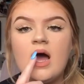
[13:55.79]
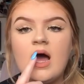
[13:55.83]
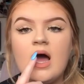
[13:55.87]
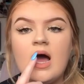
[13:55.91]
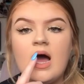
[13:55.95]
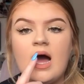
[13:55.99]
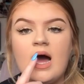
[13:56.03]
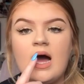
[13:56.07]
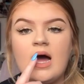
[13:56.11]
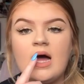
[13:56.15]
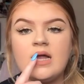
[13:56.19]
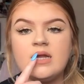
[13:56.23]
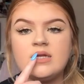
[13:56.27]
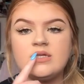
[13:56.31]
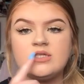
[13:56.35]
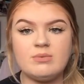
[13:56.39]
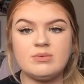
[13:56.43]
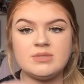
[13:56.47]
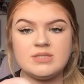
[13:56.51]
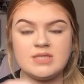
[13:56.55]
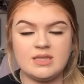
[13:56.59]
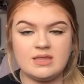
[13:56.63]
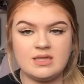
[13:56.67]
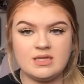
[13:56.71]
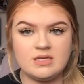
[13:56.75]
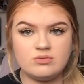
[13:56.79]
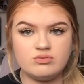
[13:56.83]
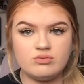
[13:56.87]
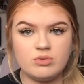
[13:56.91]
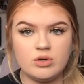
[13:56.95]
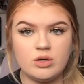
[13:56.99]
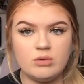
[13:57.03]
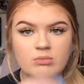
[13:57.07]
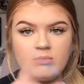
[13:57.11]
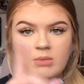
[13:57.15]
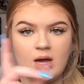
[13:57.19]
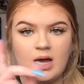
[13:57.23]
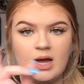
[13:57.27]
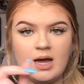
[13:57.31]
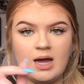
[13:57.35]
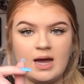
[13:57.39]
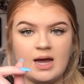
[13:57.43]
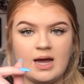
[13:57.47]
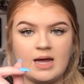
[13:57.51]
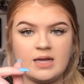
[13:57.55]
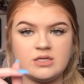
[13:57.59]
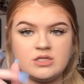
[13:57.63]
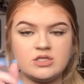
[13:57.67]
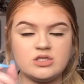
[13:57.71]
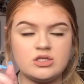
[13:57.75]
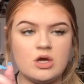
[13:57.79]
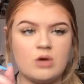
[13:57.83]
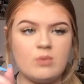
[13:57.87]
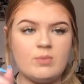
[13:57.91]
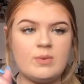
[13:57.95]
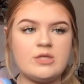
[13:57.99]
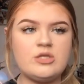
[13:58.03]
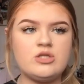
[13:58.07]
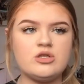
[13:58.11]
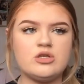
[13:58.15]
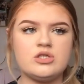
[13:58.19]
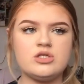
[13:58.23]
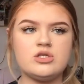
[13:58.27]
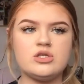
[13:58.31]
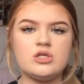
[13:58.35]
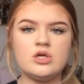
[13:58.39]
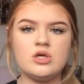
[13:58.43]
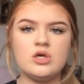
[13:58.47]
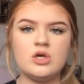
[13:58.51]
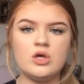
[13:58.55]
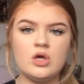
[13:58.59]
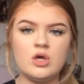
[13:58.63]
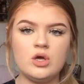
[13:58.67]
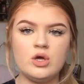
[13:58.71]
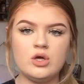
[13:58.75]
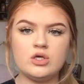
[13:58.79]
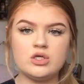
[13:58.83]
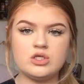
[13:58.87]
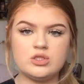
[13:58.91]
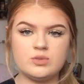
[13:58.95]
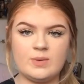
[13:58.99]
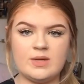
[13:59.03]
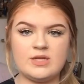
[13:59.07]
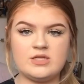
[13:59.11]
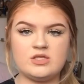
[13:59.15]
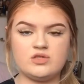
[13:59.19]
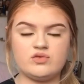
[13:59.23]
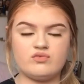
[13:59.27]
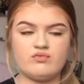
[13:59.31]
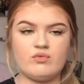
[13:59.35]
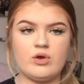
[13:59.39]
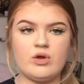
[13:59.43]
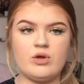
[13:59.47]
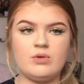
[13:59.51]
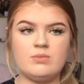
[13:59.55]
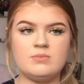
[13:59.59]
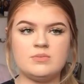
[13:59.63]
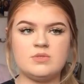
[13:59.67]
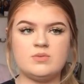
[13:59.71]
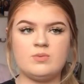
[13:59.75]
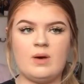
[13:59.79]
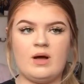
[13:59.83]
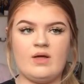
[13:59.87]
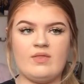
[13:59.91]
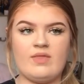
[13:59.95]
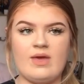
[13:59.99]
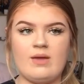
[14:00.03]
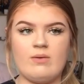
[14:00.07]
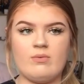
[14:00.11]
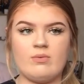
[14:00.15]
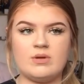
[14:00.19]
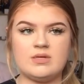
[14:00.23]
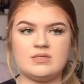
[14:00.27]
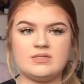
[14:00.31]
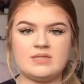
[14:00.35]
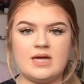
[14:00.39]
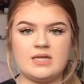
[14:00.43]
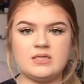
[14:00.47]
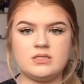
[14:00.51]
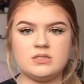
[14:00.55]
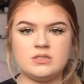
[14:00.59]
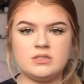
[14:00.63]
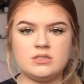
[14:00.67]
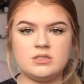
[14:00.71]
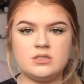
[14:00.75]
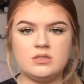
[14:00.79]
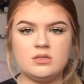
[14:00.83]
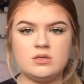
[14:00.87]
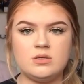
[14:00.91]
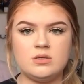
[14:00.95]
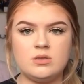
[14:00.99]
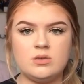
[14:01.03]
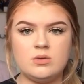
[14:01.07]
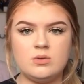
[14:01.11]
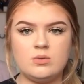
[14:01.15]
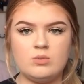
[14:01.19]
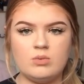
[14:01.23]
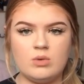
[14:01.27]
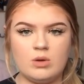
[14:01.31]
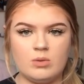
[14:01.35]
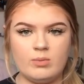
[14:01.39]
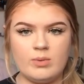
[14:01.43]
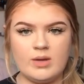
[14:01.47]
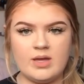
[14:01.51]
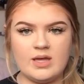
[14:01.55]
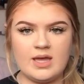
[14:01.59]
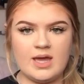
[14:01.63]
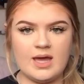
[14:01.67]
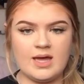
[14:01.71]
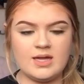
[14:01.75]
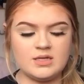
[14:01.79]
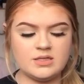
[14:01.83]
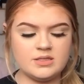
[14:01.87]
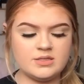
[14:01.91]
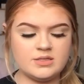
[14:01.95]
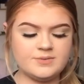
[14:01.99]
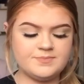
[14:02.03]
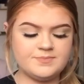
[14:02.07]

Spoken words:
and she was in this room, and so we just switched rooms while they were at Dad's one weekend.